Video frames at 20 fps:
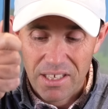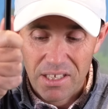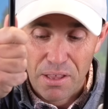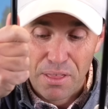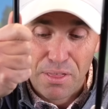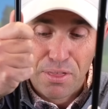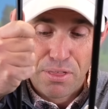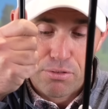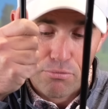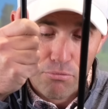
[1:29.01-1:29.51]
to
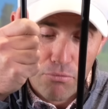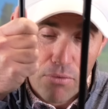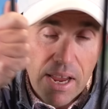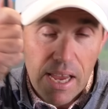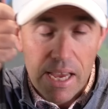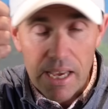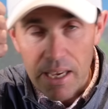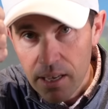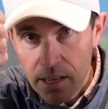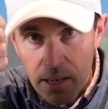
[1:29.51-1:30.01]

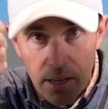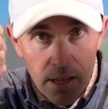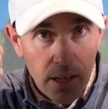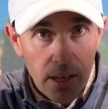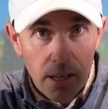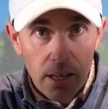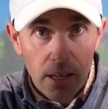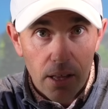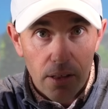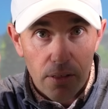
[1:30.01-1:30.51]
three
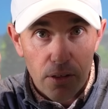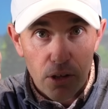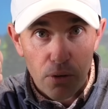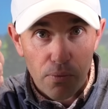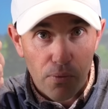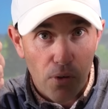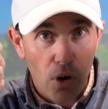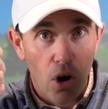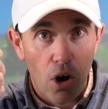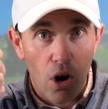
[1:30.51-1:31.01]
that
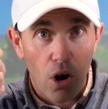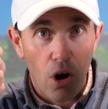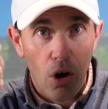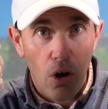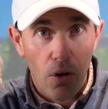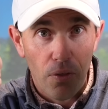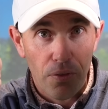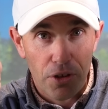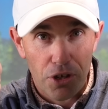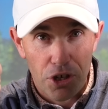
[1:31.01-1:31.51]
you've got
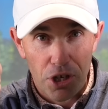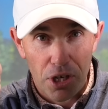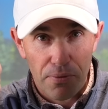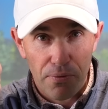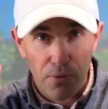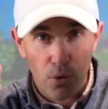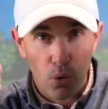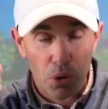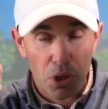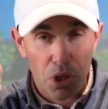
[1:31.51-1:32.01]
on the
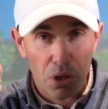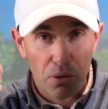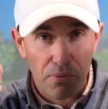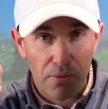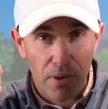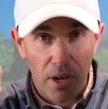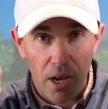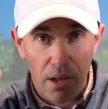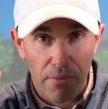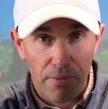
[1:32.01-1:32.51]

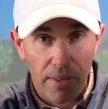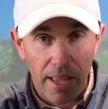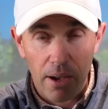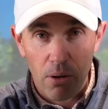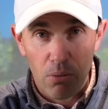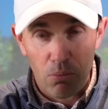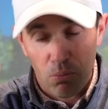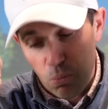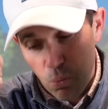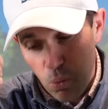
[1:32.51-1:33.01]
G425.
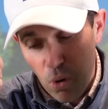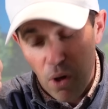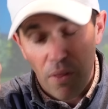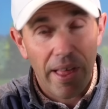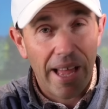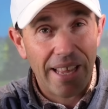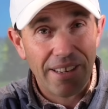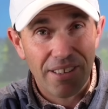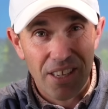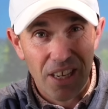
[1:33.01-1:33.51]
Now, what
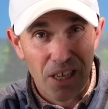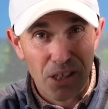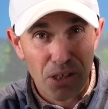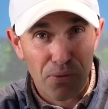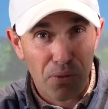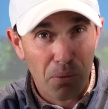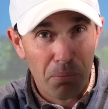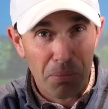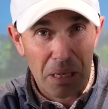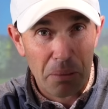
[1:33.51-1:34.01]
that does
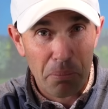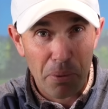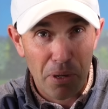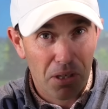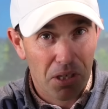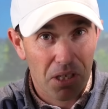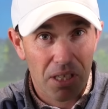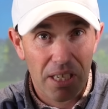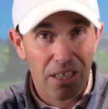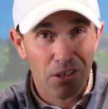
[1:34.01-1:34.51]
for me
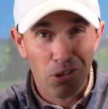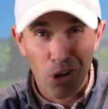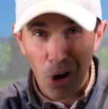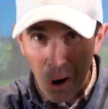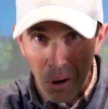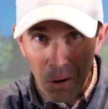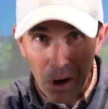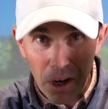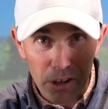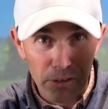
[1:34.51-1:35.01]
personally,
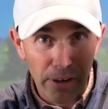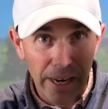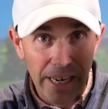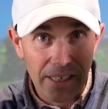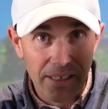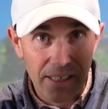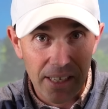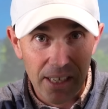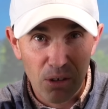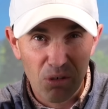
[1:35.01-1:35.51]
not a
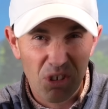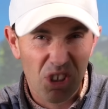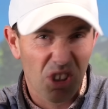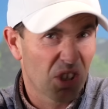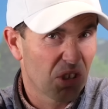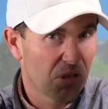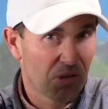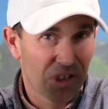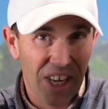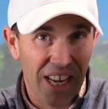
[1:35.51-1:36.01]
great deal,
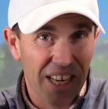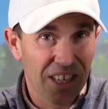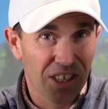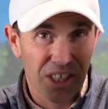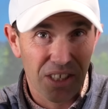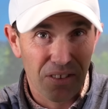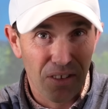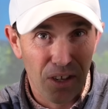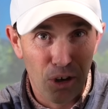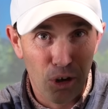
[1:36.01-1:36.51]
just
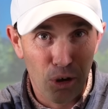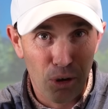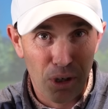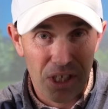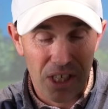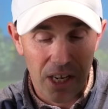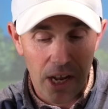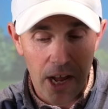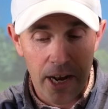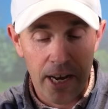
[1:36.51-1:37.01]
changing the look
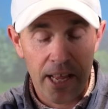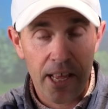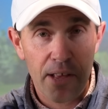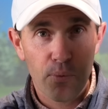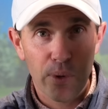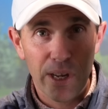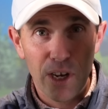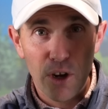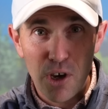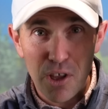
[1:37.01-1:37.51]
slightly.
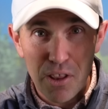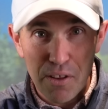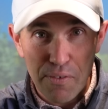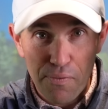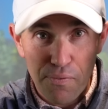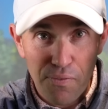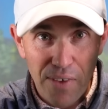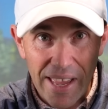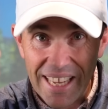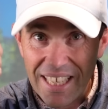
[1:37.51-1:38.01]
If we look at the
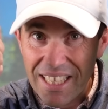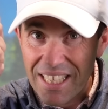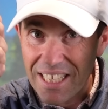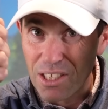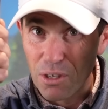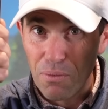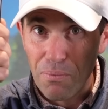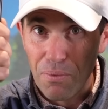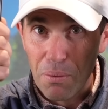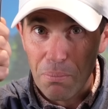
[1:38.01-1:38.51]
faces
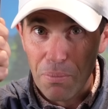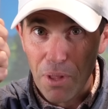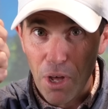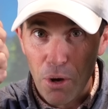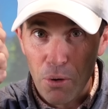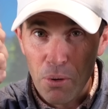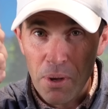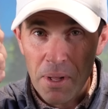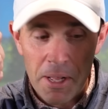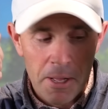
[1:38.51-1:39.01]
on them
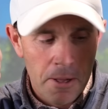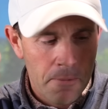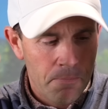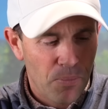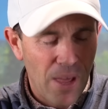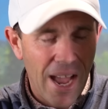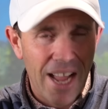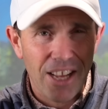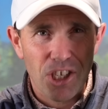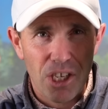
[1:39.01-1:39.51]
though,
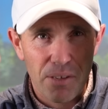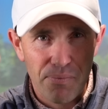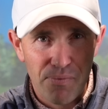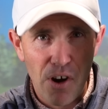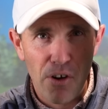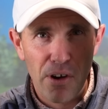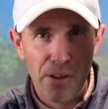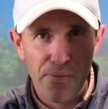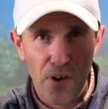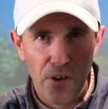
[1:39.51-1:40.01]
actually
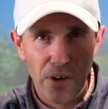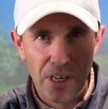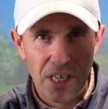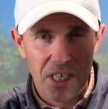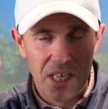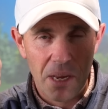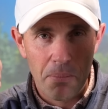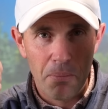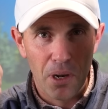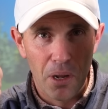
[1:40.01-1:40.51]
very, very
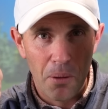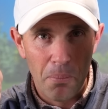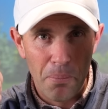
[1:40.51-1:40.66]
similar,